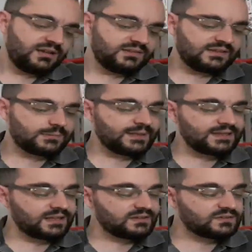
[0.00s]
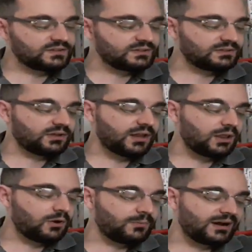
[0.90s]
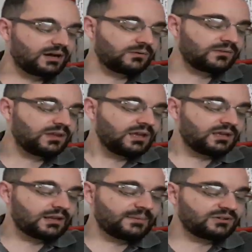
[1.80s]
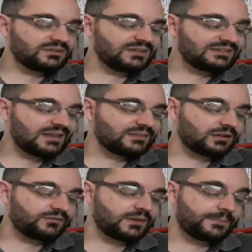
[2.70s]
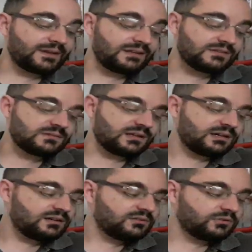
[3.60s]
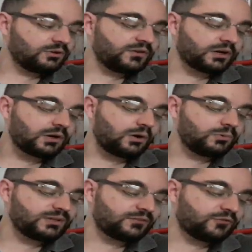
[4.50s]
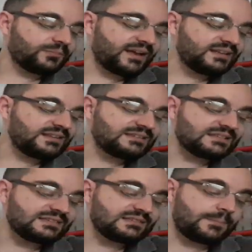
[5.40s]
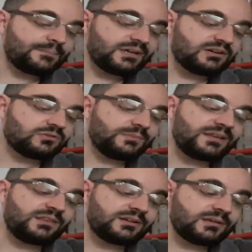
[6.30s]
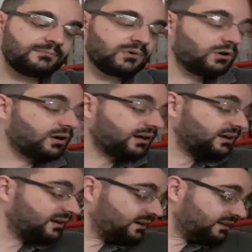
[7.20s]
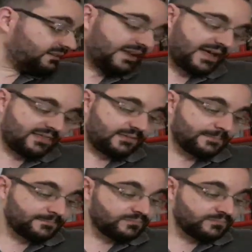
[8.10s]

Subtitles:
This building stood on a low mound in about the center of the peninsula, so overgrown that from any distance it appeared to be nothing more than